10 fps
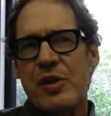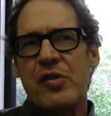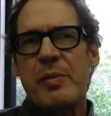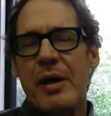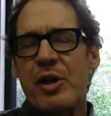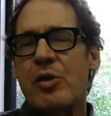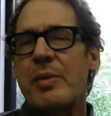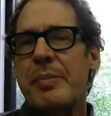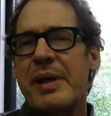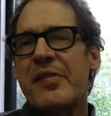assume that
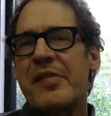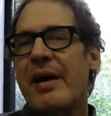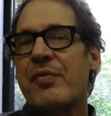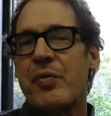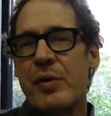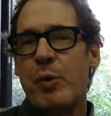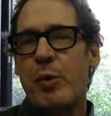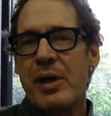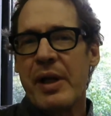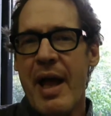human beings have free
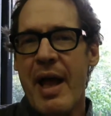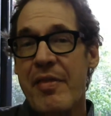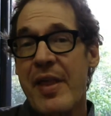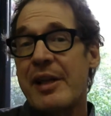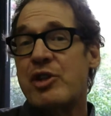will and that they